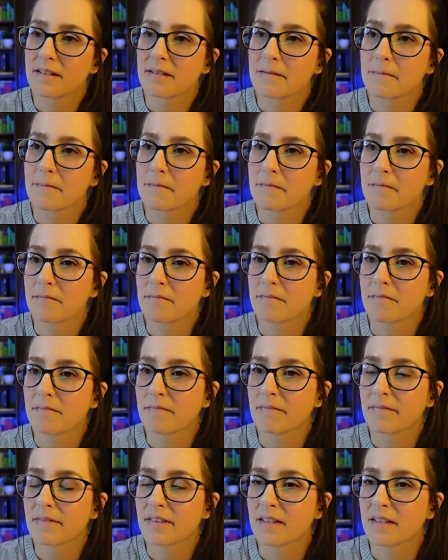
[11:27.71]

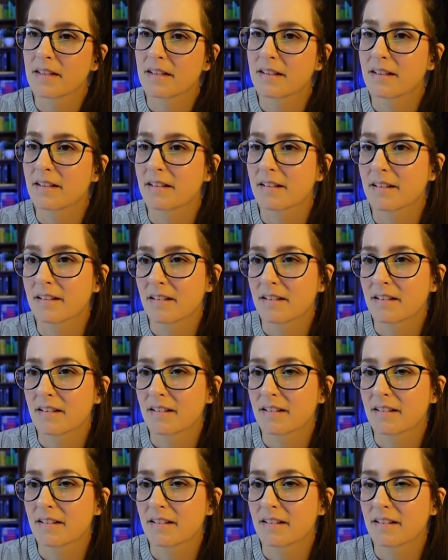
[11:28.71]

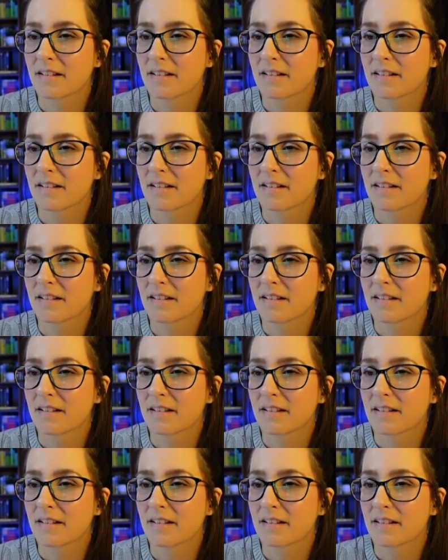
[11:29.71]
This person isn't speaking.